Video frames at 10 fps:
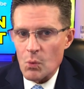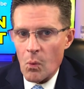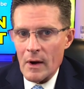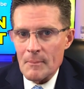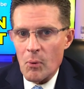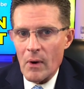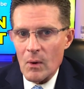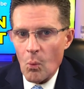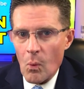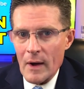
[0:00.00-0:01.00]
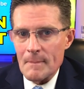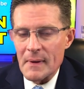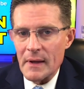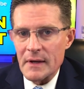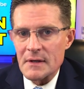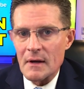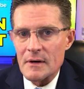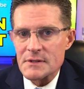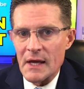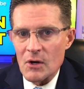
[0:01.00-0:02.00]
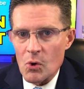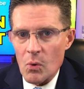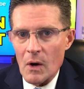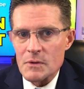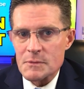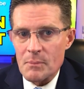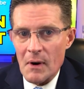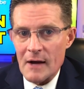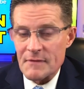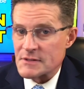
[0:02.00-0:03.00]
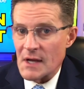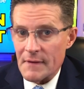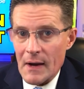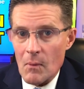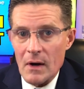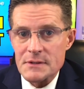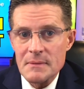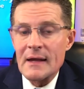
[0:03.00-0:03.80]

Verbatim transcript: $1.1 million in gross profit. See how that works?